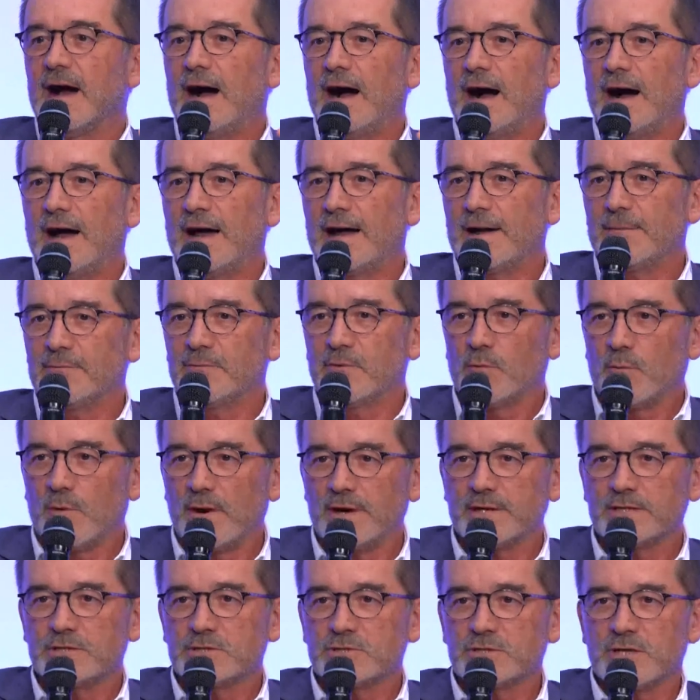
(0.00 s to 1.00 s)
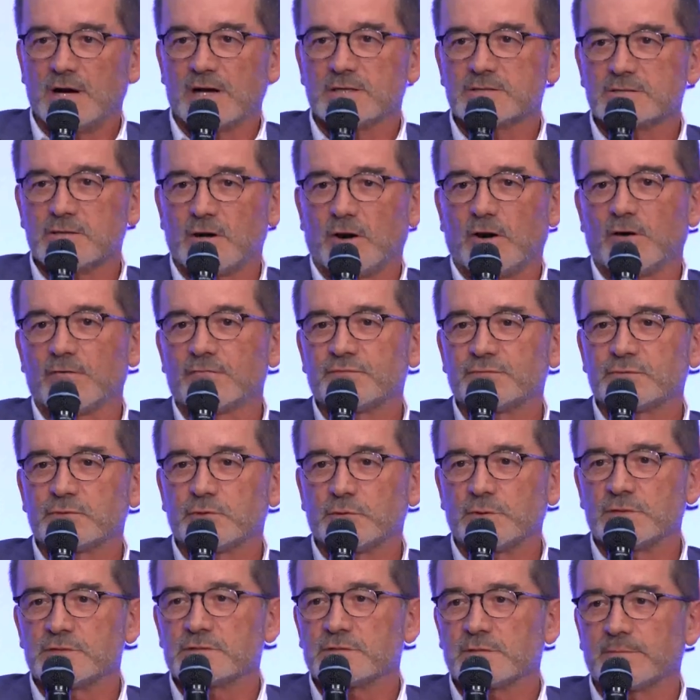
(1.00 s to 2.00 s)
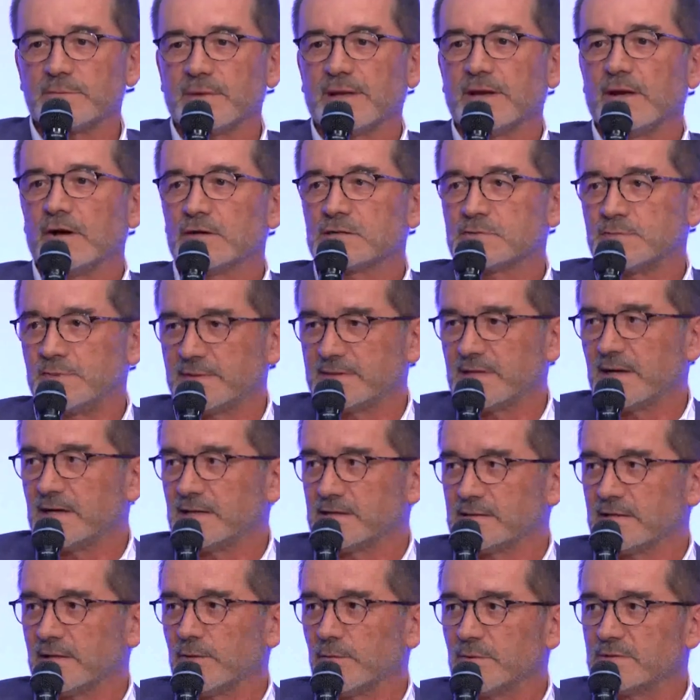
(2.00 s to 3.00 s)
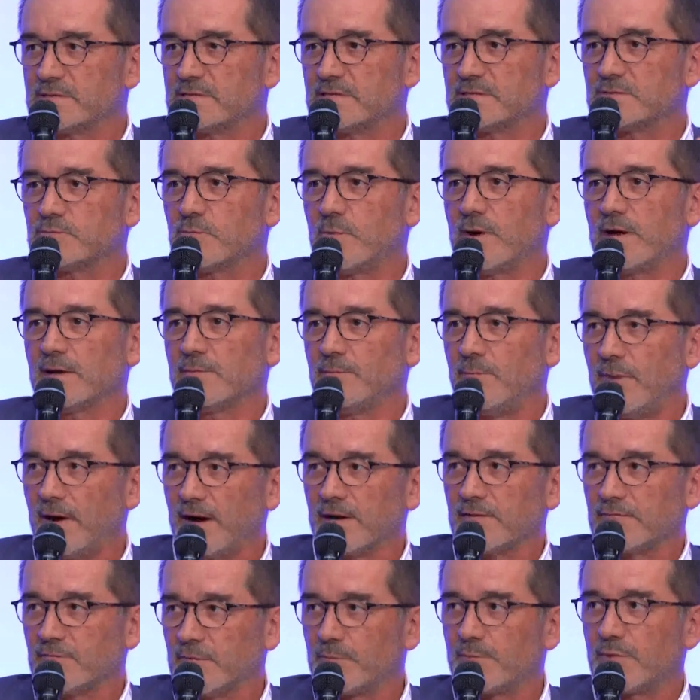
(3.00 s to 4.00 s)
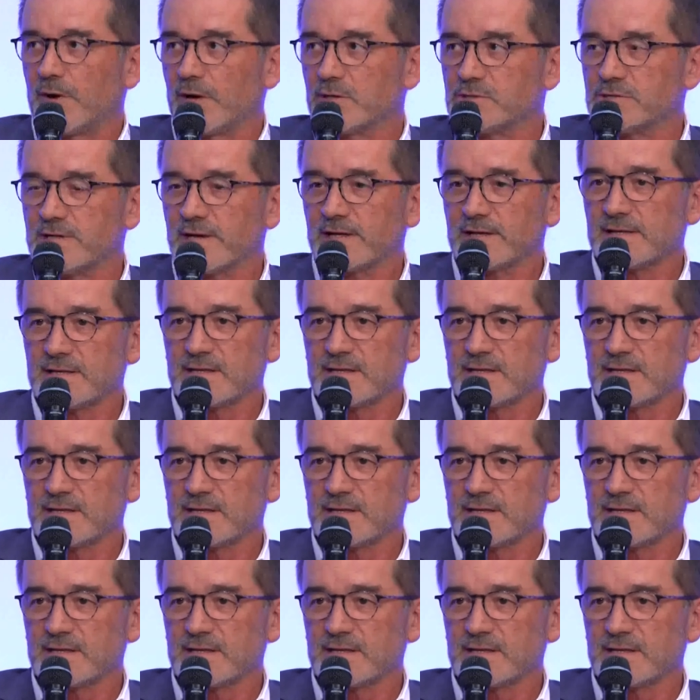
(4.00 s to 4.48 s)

I am the one in charge of tourism and hospitality, which is one part of the project.